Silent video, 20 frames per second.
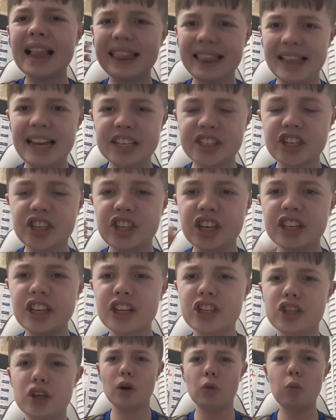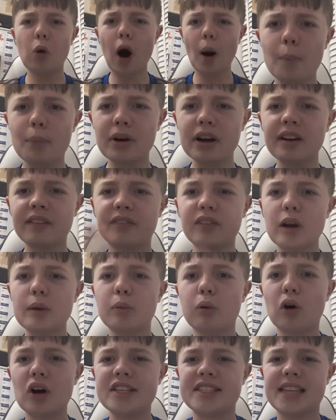Leicester City 2. What a brilliant 3
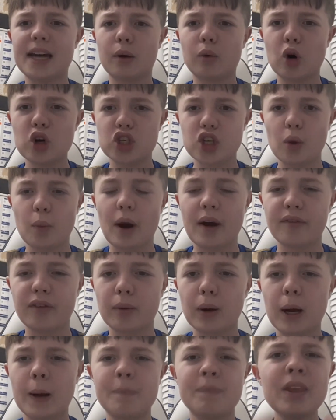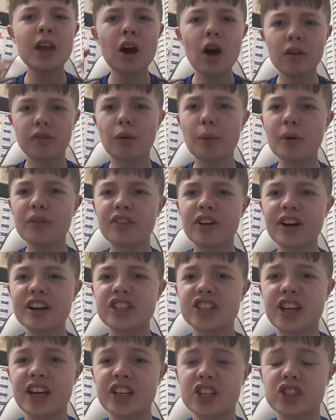points that was away from home, from a
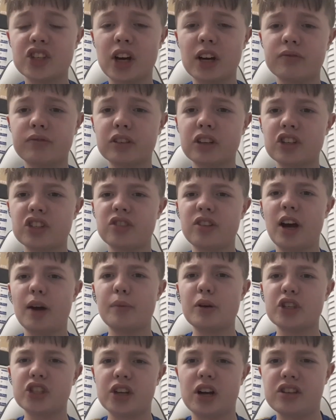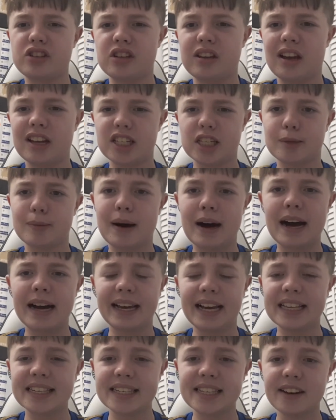very changed side from the side which started last time out
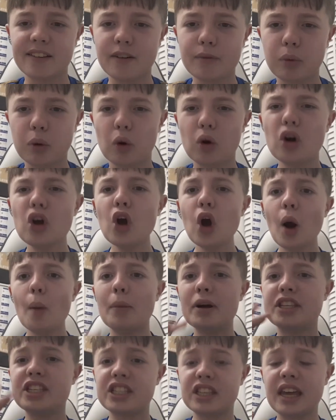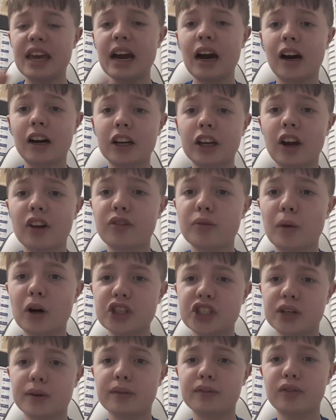against Liverpool. But today I'm going to go for my
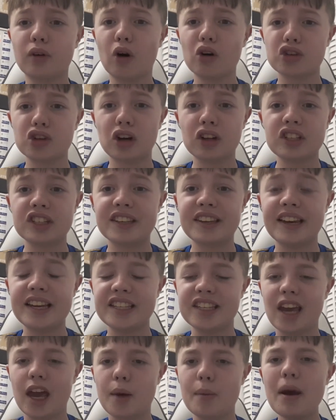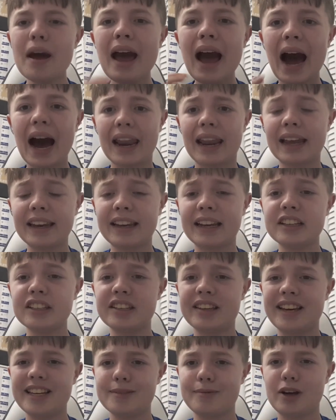general thoughts on today's game, and at the end of
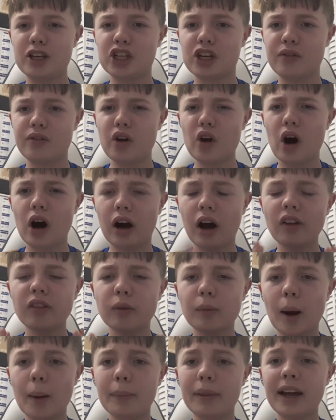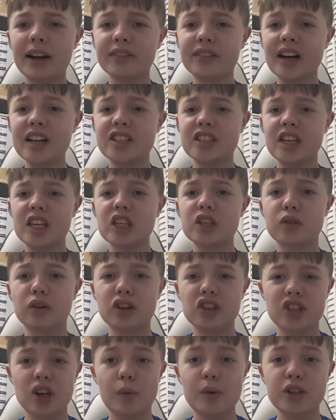today's match review I'll go for my player ratings from
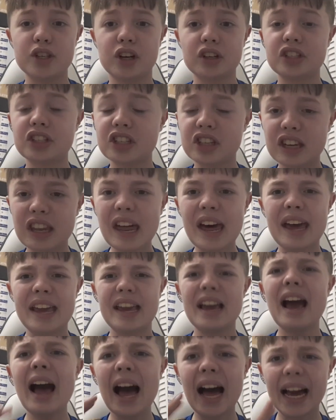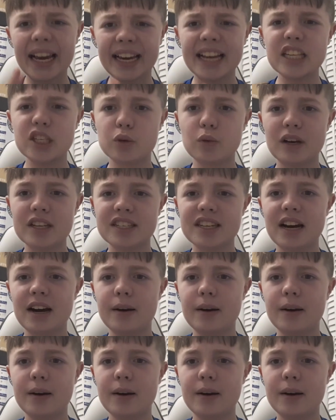the side which started today against West